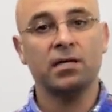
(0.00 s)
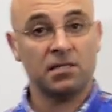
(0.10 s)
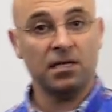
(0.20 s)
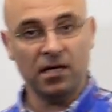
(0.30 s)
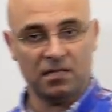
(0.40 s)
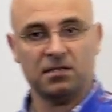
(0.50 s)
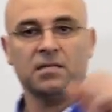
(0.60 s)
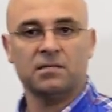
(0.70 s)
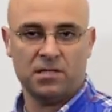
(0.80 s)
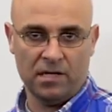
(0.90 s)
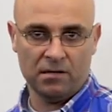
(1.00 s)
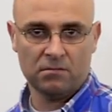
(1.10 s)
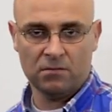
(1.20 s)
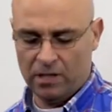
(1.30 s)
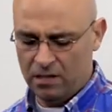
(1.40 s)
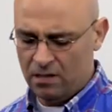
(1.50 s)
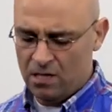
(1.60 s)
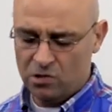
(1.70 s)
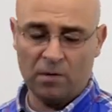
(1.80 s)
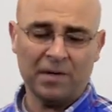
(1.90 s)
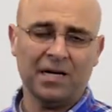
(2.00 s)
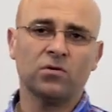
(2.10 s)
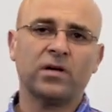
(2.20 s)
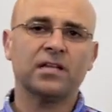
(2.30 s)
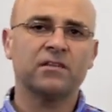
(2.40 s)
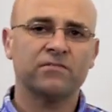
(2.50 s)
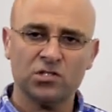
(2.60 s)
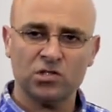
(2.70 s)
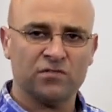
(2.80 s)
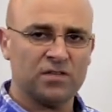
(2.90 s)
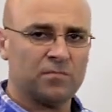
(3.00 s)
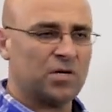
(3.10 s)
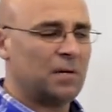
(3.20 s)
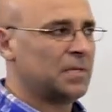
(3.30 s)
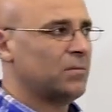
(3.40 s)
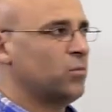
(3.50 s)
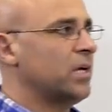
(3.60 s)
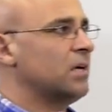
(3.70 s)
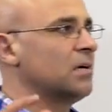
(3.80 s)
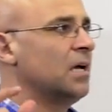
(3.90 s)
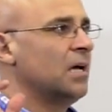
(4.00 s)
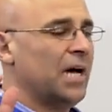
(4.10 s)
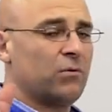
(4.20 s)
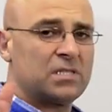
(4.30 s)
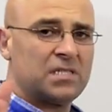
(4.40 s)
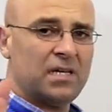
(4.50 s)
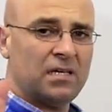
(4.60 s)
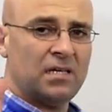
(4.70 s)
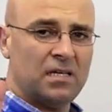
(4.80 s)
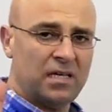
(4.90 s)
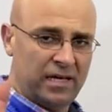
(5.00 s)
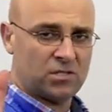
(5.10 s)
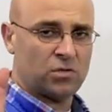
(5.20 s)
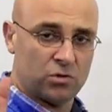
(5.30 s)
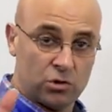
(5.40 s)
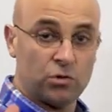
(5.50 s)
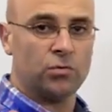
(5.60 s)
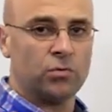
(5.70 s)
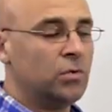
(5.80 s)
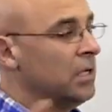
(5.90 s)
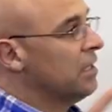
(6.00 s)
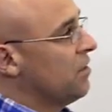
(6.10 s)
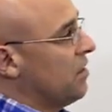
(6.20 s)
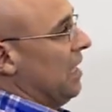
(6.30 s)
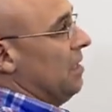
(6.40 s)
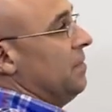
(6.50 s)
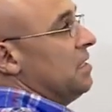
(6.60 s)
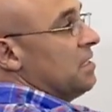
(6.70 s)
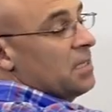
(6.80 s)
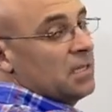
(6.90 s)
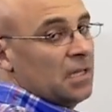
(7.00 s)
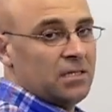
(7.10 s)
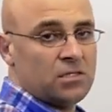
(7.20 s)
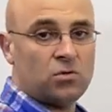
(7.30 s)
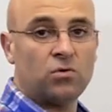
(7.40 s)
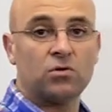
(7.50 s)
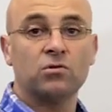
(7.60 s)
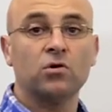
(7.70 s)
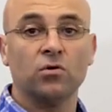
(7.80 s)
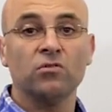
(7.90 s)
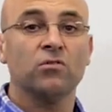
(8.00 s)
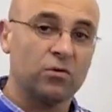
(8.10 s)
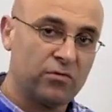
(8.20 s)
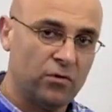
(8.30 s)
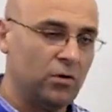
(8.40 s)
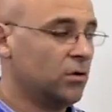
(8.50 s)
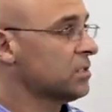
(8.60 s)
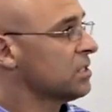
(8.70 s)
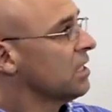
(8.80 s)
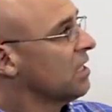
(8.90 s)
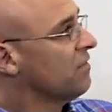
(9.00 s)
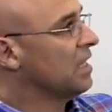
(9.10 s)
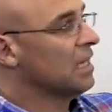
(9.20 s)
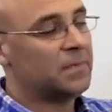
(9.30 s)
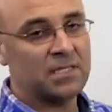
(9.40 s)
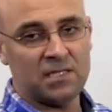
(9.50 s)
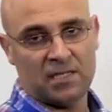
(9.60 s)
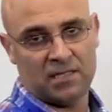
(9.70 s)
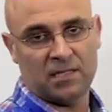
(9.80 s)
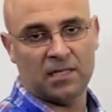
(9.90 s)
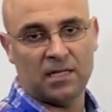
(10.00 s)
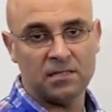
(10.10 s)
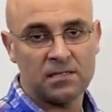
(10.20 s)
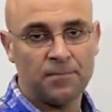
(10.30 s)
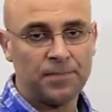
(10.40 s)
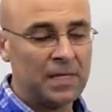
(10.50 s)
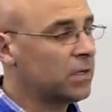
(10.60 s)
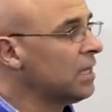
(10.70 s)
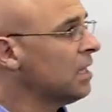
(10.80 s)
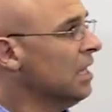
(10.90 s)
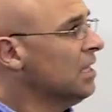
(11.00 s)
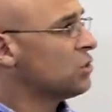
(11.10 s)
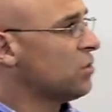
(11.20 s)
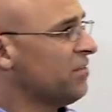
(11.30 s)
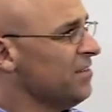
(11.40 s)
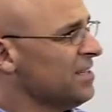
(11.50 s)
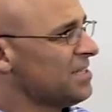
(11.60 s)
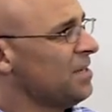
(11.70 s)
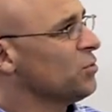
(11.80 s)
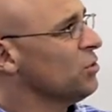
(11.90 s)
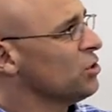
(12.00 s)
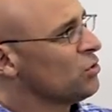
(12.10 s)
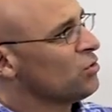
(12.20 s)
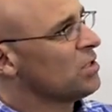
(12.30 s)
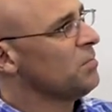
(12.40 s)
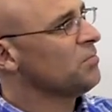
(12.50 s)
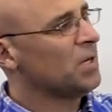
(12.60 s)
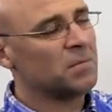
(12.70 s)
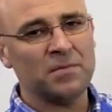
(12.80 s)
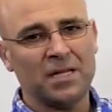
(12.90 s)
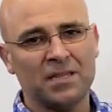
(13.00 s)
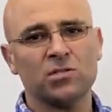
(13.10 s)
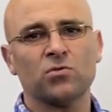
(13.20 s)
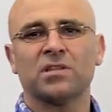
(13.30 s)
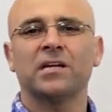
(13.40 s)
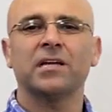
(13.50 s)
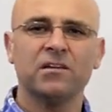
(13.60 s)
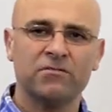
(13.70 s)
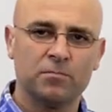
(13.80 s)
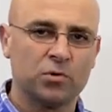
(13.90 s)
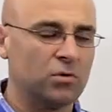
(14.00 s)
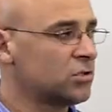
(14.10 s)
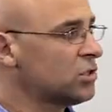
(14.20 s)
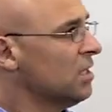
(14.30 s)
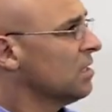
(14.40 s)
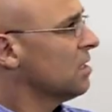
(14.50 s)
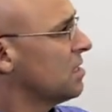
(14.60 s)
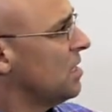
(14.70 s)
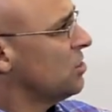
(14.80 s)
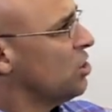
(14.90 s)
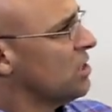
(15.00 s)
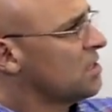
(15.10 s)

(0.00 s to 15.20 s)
say, yes, it is there, okay? So I'm going to look at the version of the problem where I will say yes or true, the element is in the list, or no, or false, if the element is not in the list, okay? So the first approach to some problem like this, or the naive approach, is that just